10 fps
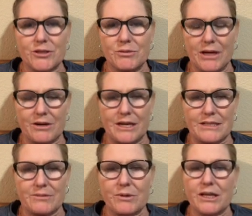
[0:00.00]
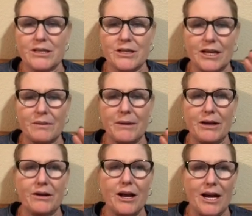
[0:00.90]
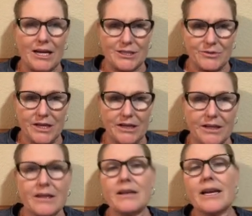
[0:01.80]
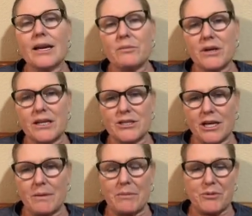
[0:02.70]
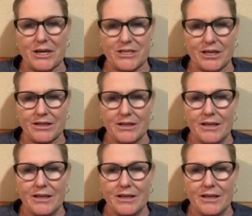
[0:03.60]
two areas. We're going to talk about Austria and we're going to talk about Prussia.